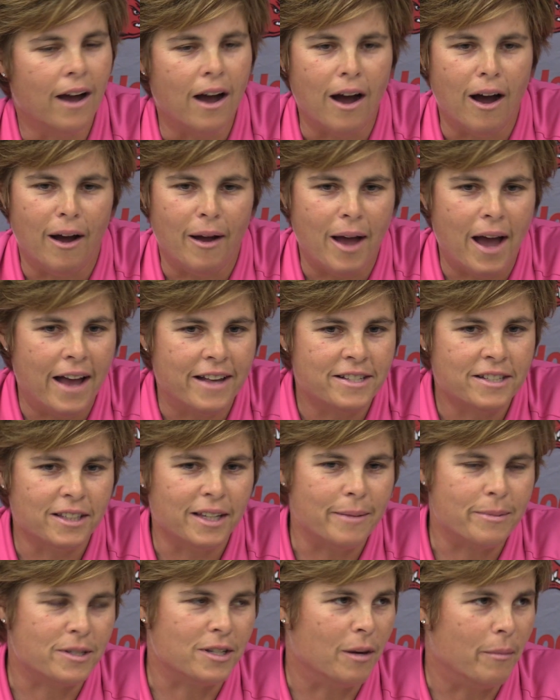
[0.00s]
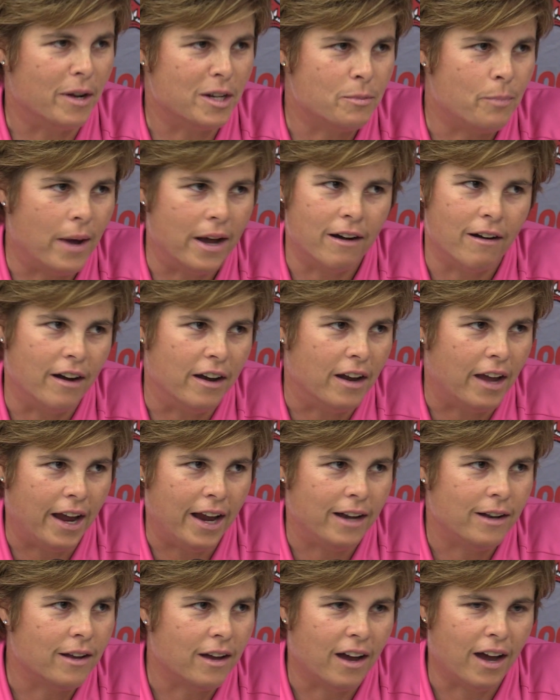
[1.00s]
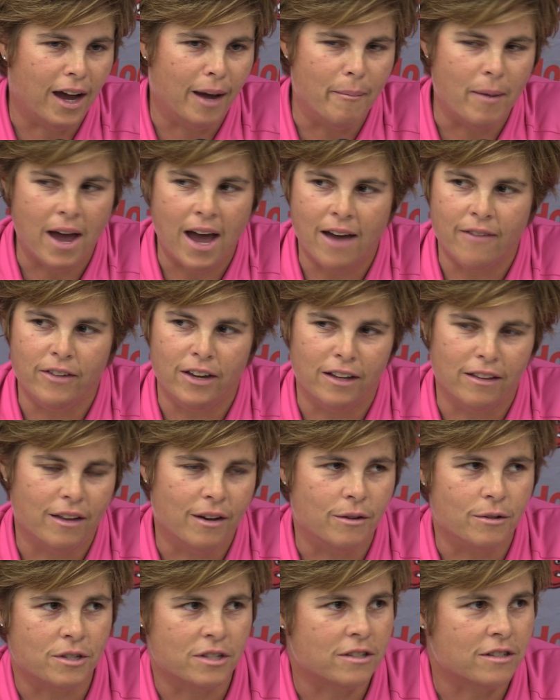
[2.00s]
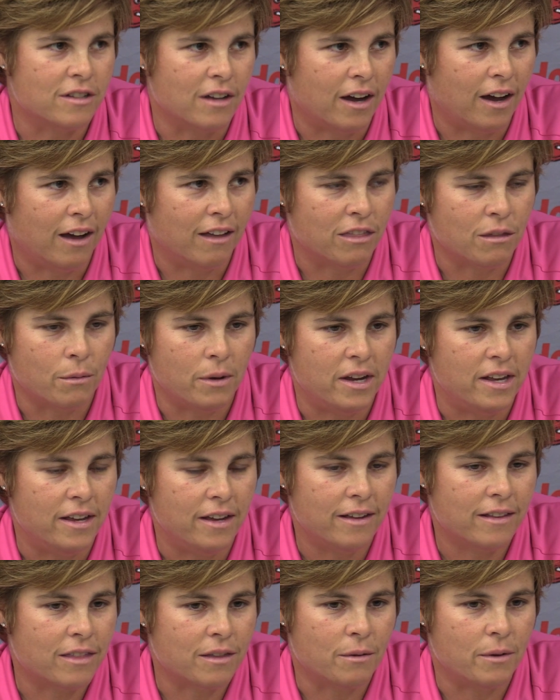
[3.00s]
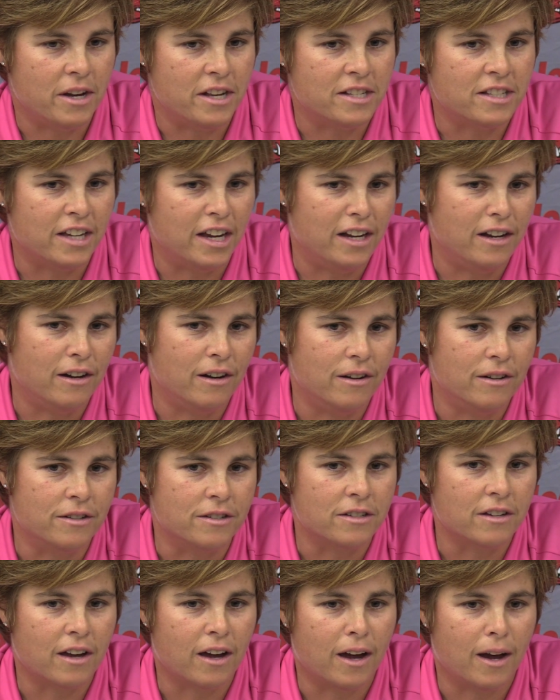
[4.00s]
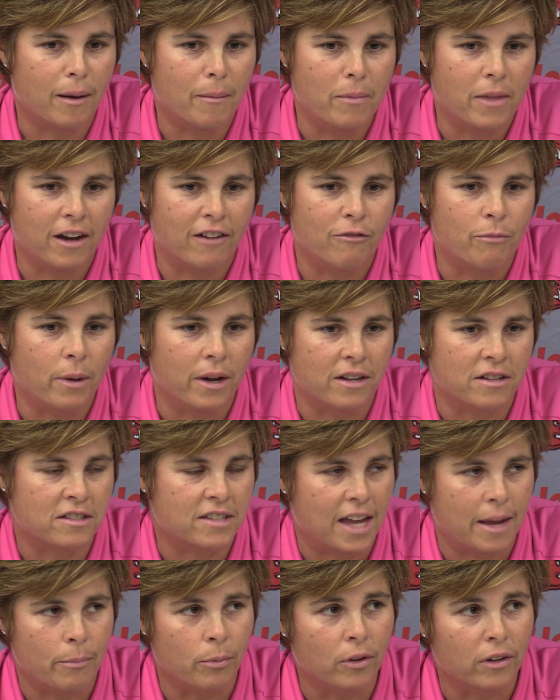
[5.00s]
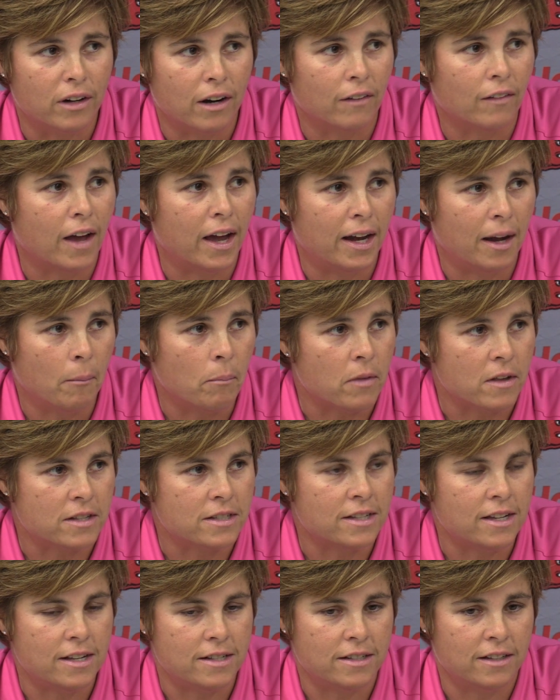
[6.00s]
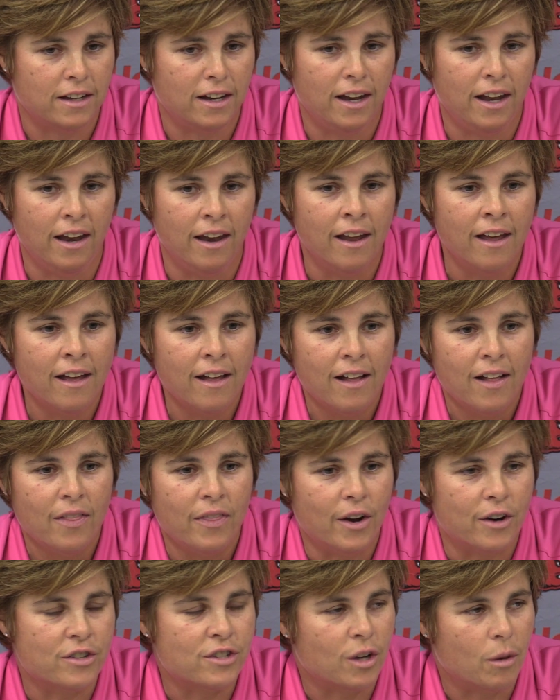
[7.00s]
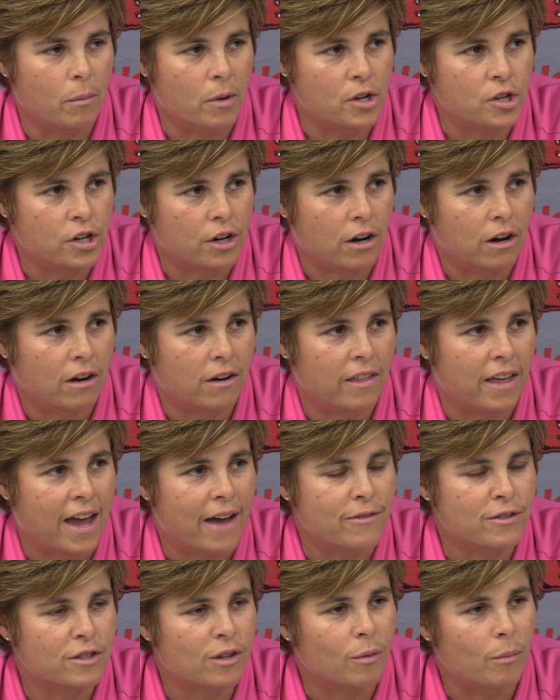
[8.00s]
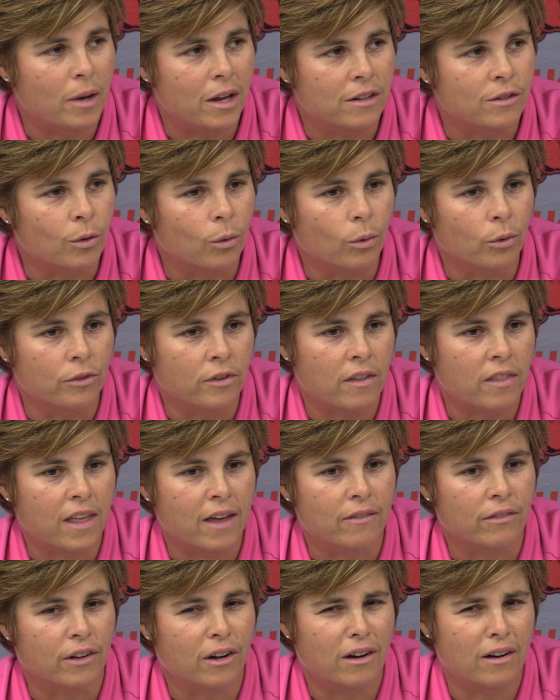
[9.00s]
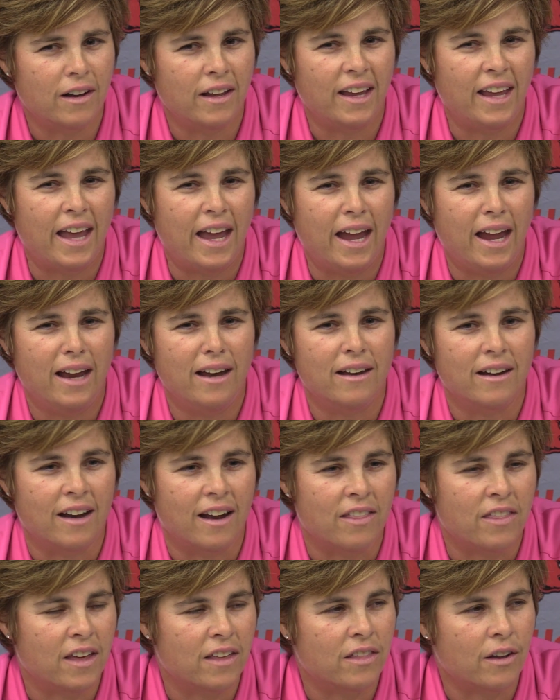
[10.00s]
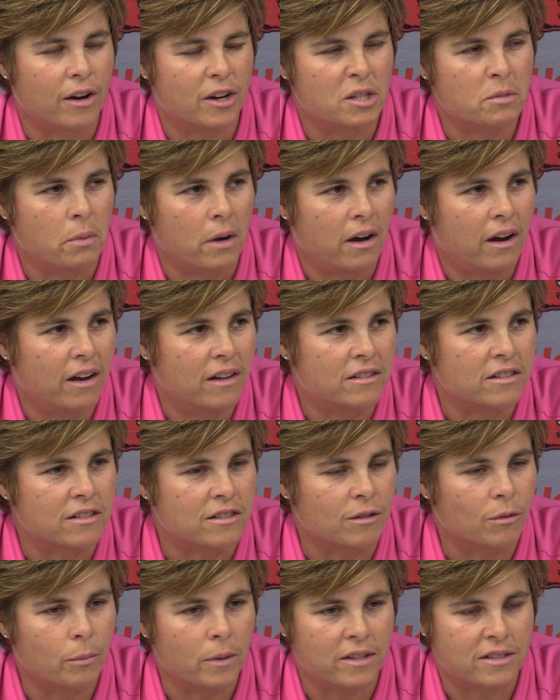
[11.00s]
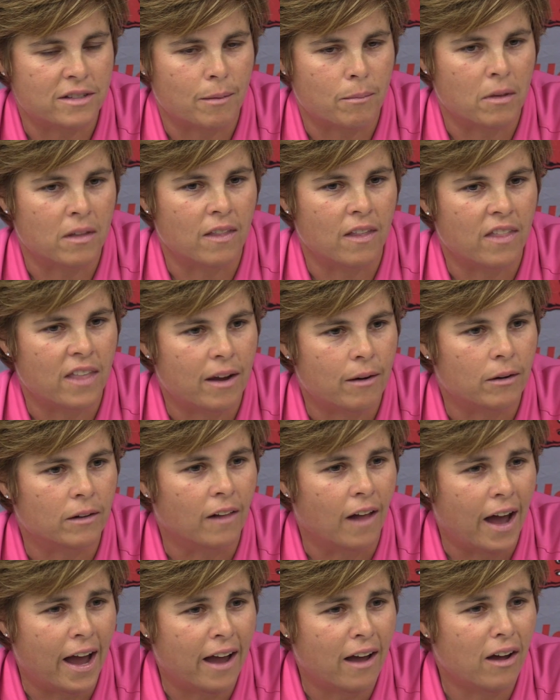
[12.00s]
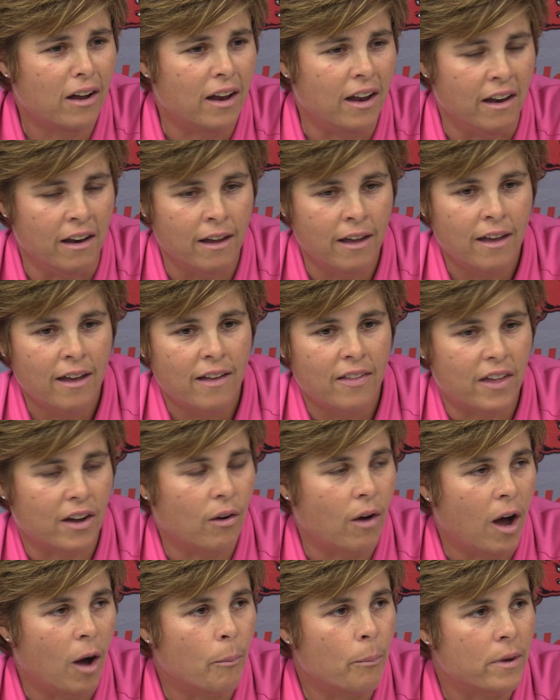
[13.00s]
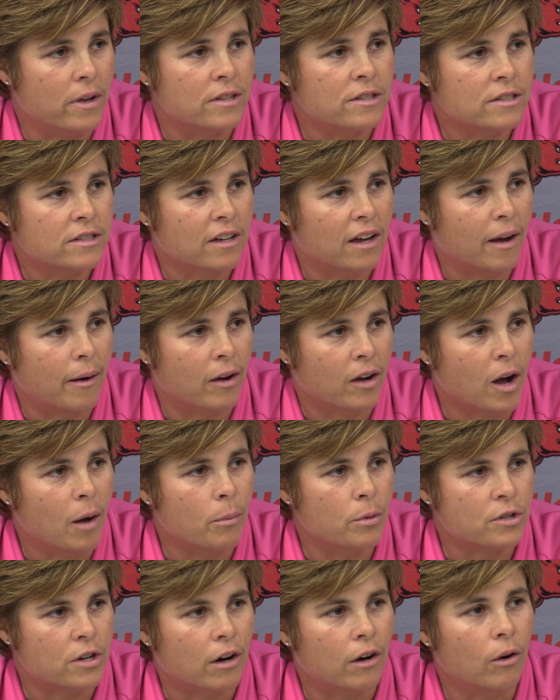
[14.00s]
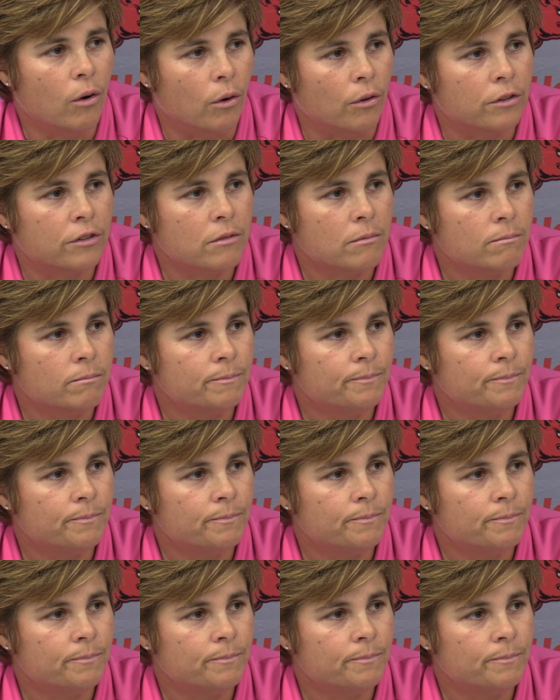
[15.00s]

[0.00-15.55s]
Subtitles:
I sleep so much better at night having those three seniors that have been a staple in our lineup this season. And they're so mature. They have so many tools that they've learned and gained. And I think their experiences will be something that they rely on and that'll help us accomplish our goals.